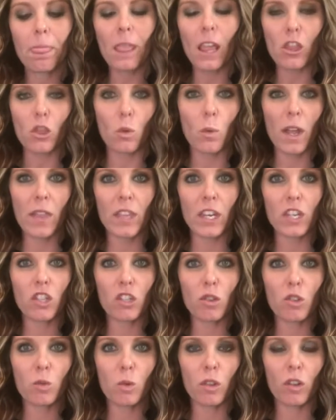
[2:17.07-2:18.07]
The way that it's
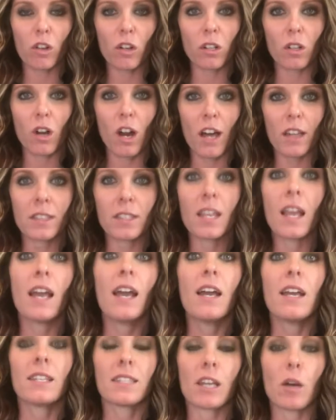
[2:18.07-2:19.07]
used with our cloths
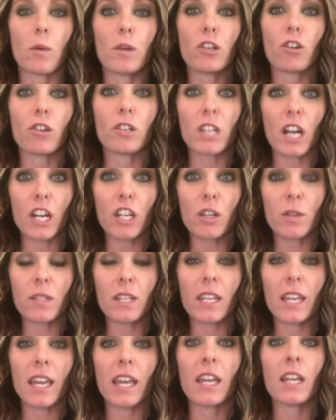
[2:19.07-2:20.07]
is that when you're done
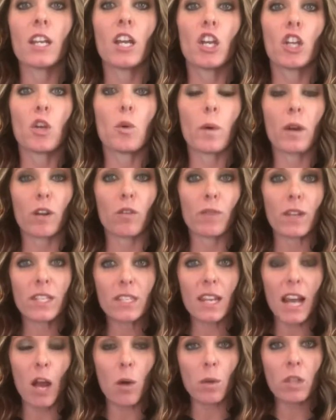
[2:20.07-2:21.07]
using it, you want to rinse
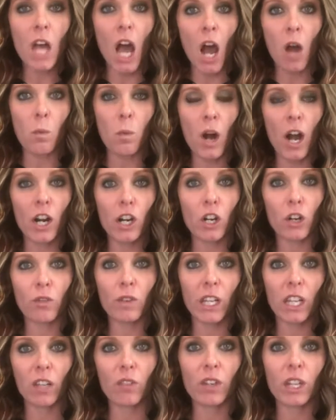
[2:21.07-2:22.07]
it out with hot water
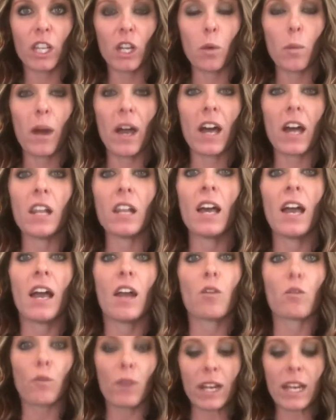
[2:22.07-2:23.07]
really, really well,
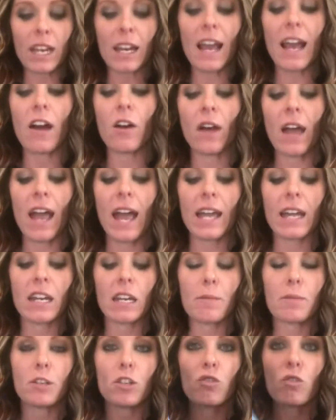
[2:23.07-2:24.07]
wring it out, hang it
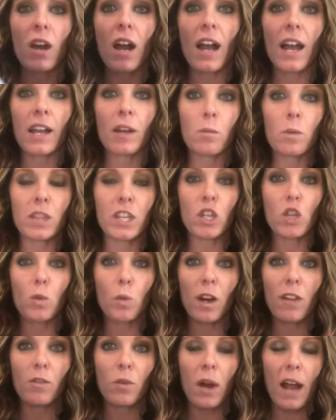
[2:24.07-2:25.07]
up to dry. Within
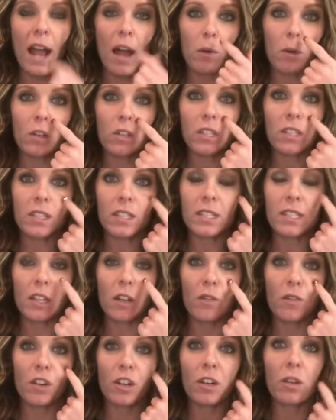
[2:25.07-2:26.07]
24 hours, the
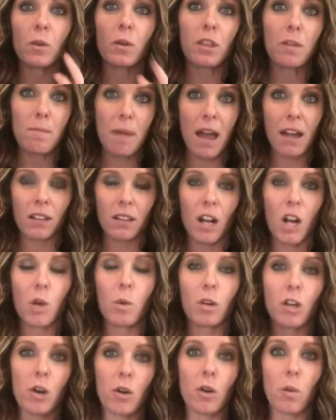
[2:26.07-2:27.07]
silver or the backlock
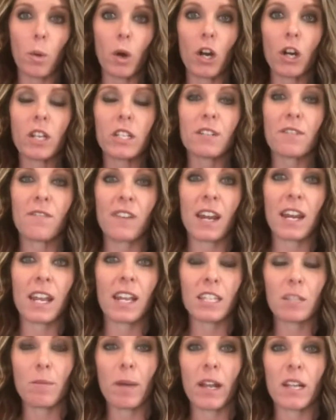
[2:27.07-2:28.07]
will go to work to fight
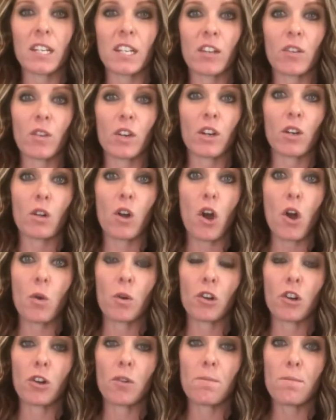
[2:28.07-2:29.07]
against bacterial
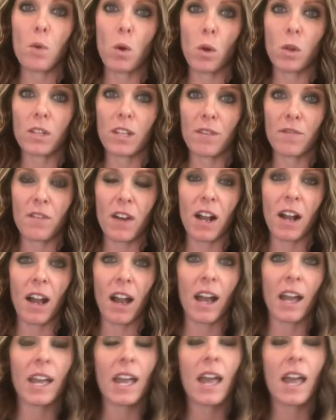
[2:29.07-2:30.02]
odor, mold, and fungi,